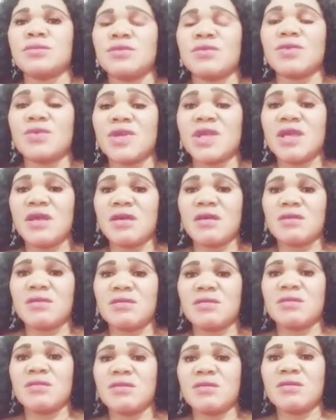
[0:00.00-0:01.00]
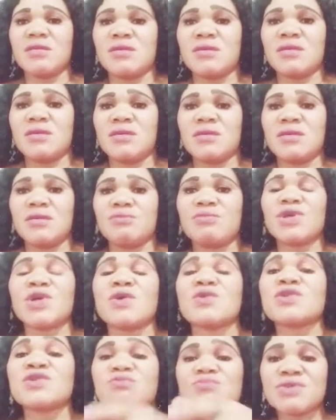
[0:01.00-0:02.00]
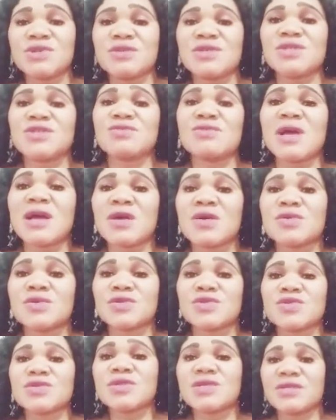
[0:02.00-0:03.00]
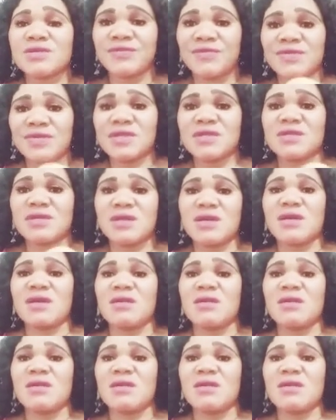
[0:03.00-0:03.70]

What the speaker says: Okay? Because spiritual control the physical.